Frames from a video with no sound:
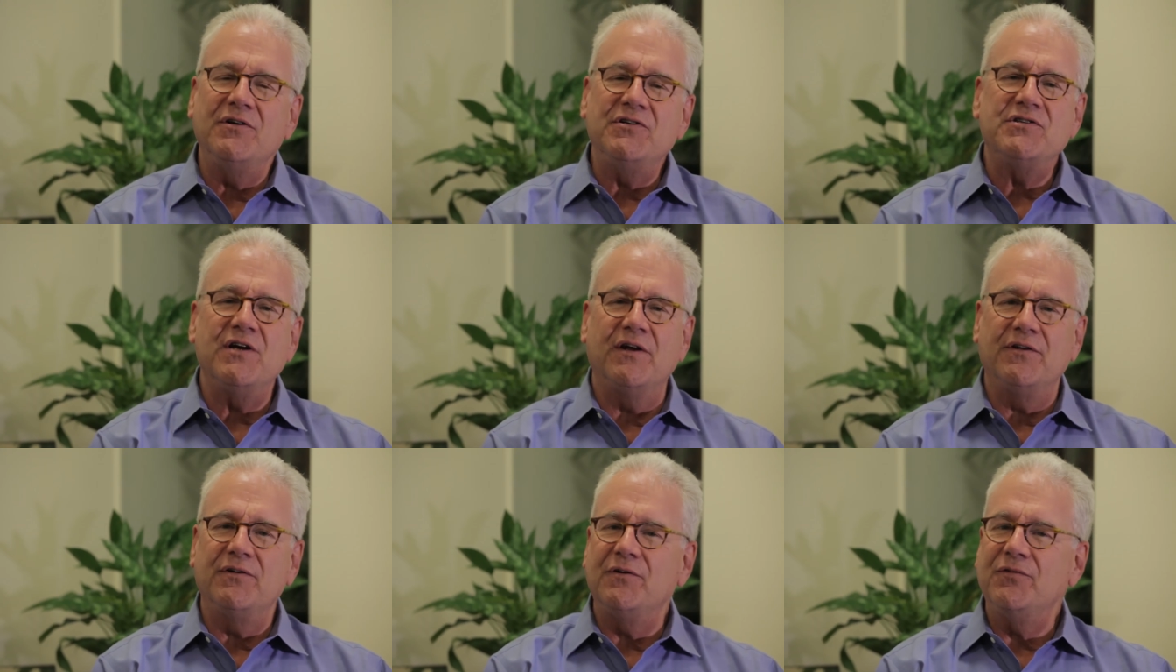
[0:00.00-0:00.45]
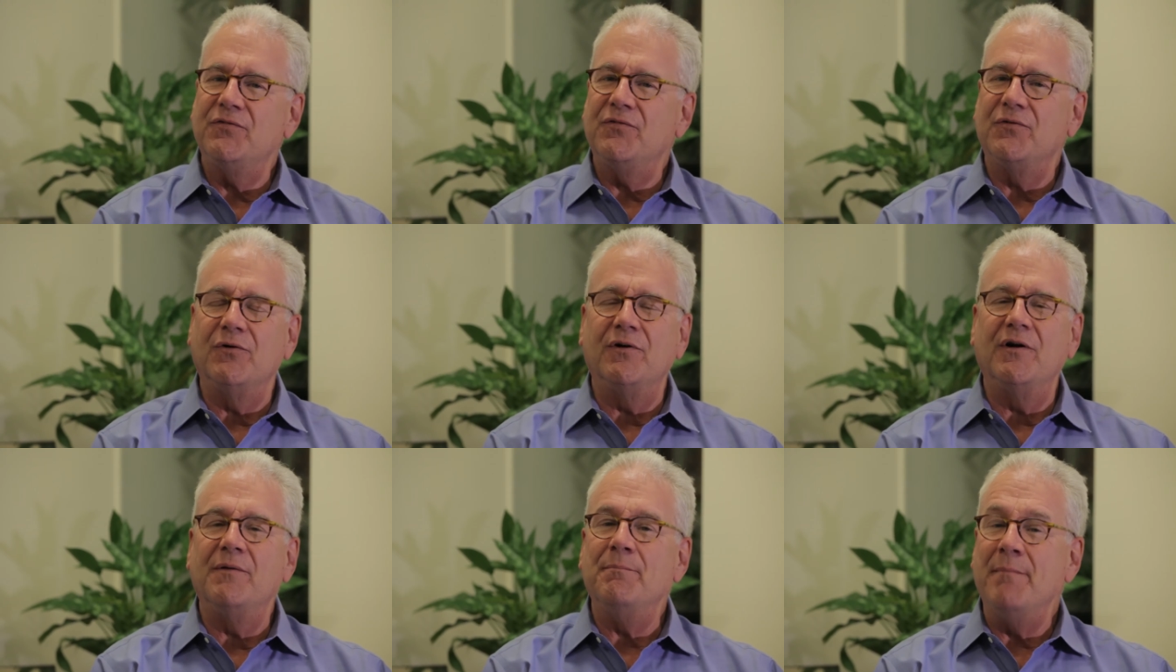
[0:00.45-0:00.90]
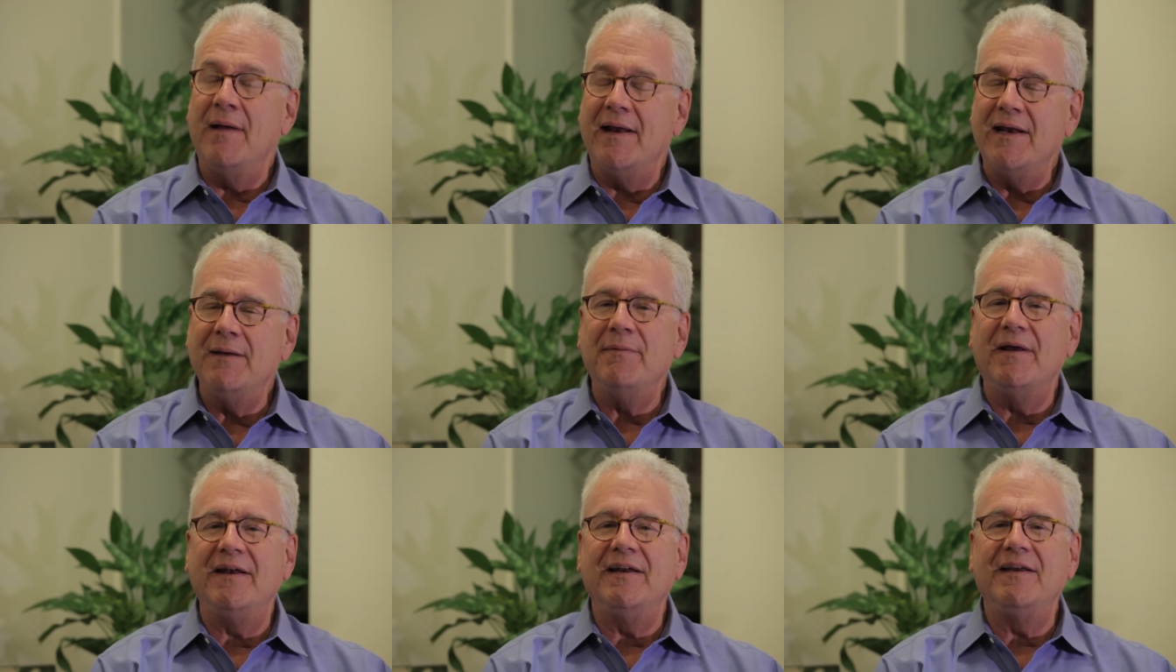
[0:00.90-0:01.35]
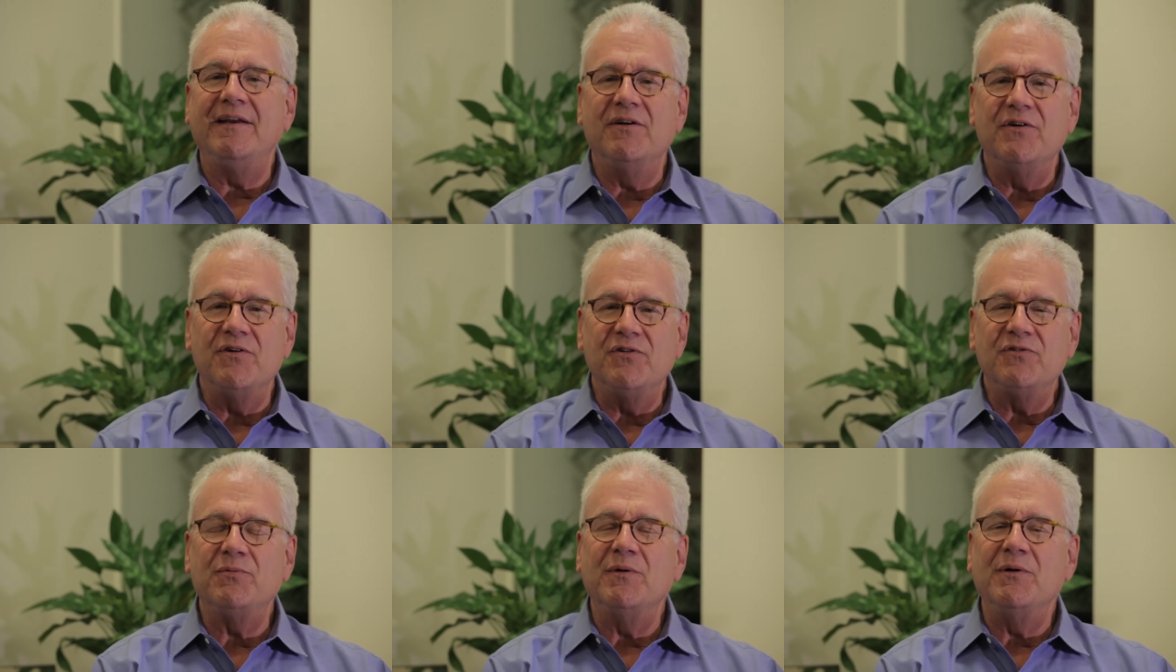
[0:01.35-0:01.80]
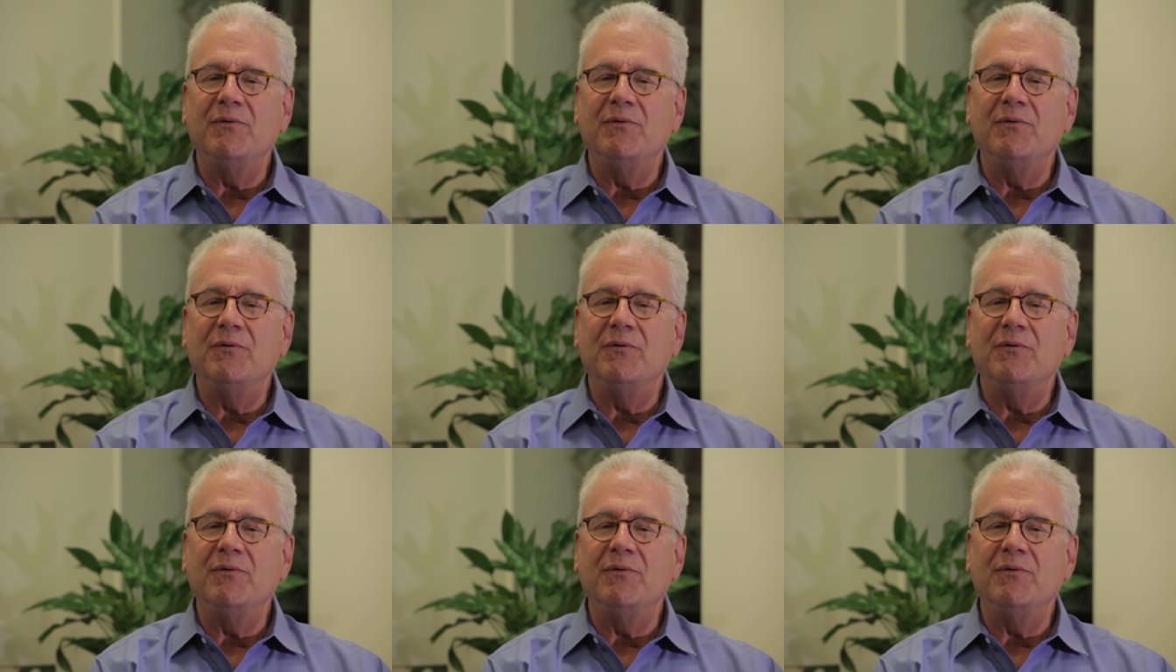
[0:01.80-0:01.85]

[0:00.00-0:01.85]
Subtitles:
each other for many, many years.